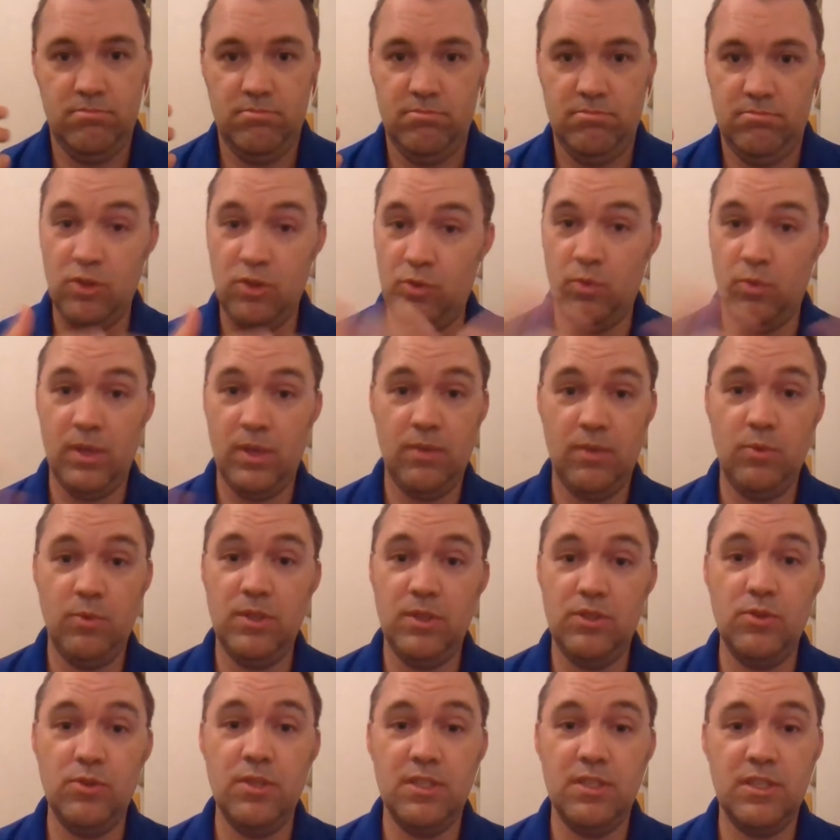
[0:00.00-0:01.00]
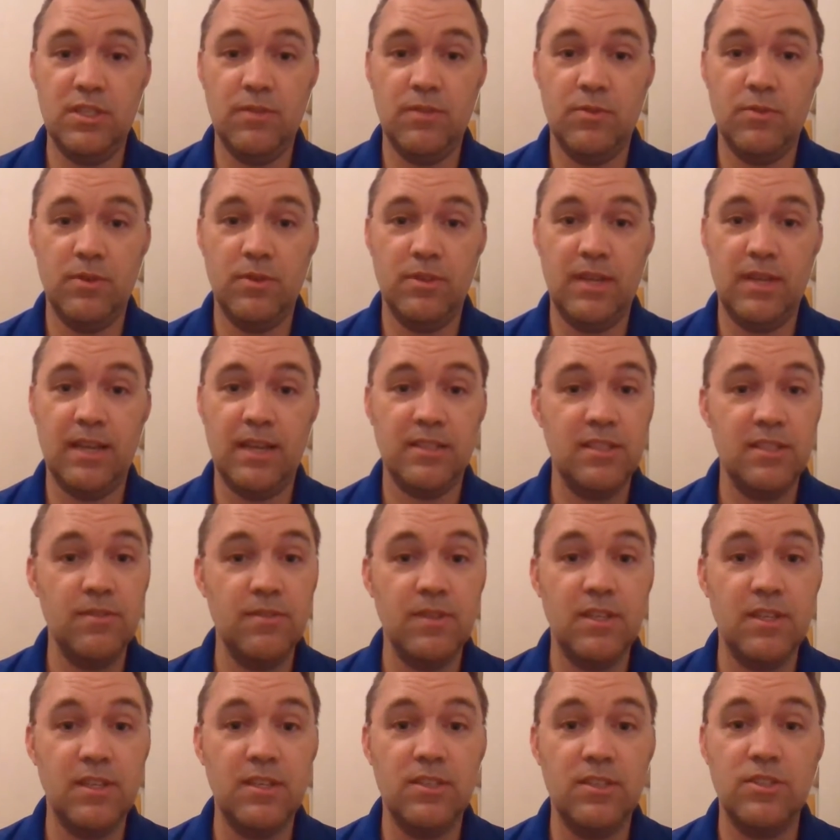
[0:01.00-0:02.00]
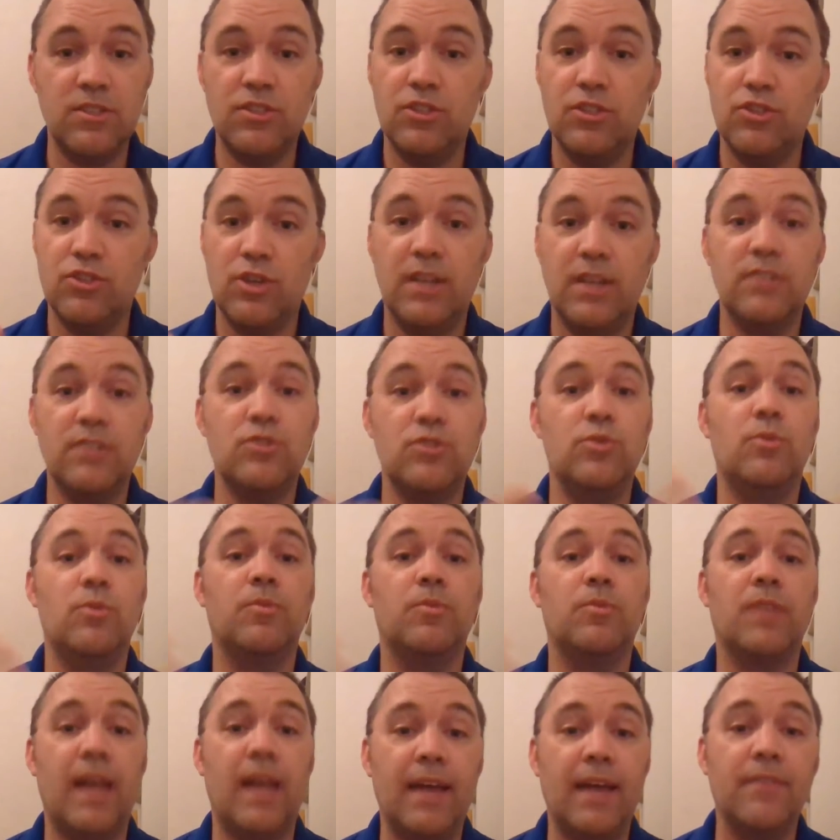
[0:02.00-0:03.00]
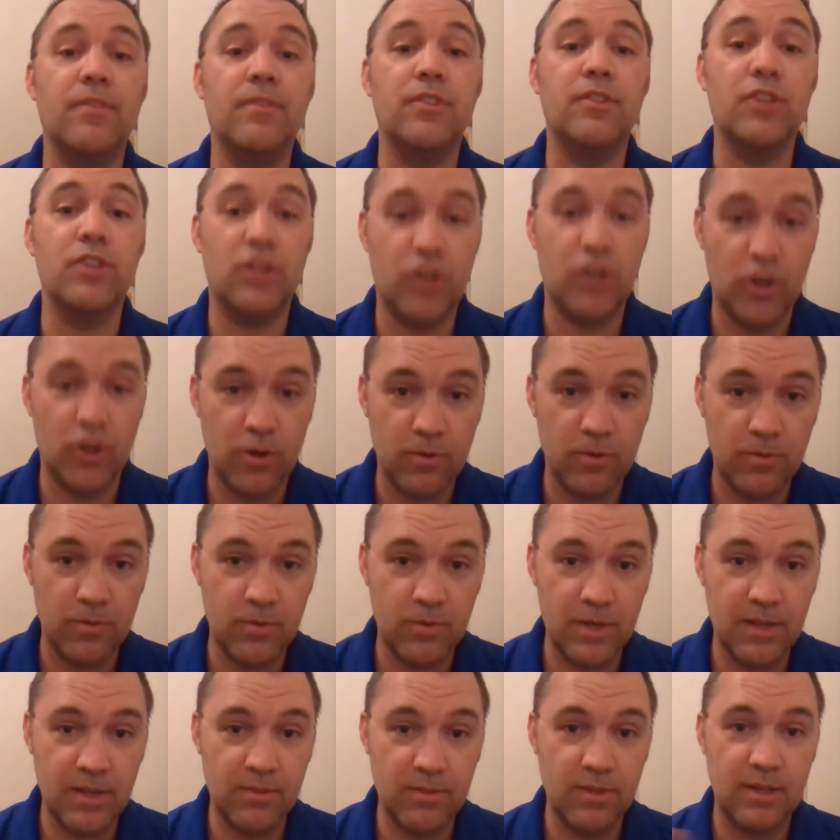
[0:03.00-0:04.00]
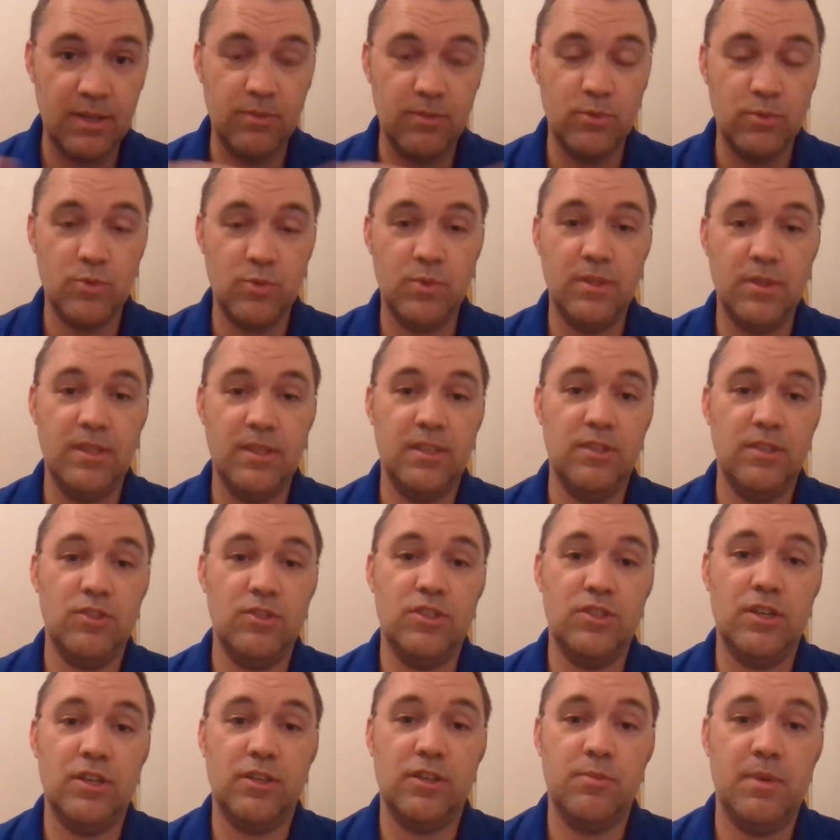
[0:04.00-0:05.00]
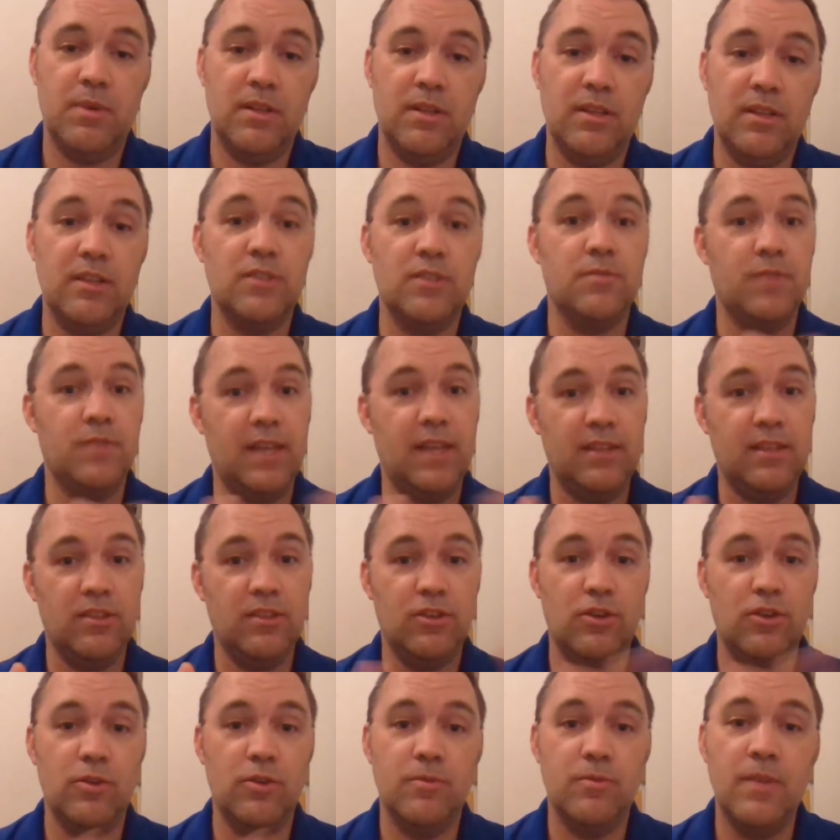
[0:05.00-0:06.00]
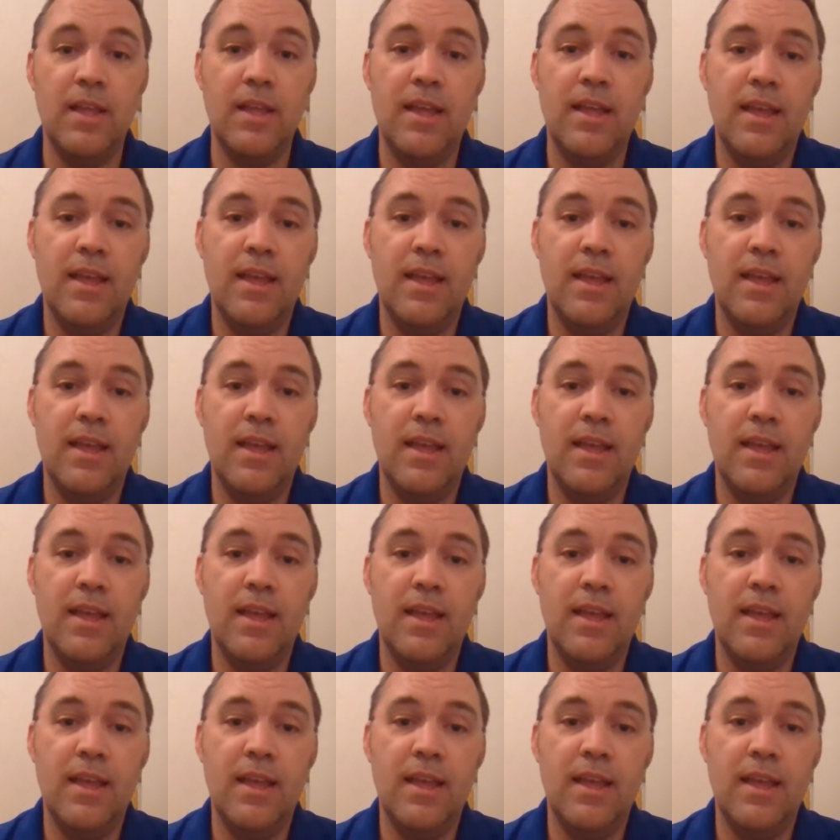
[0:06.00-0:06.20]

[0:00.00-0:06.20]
you know, we do these different activities to try to flatten the curve, right? That was one thing that's talked about a lot, is flatten the curve.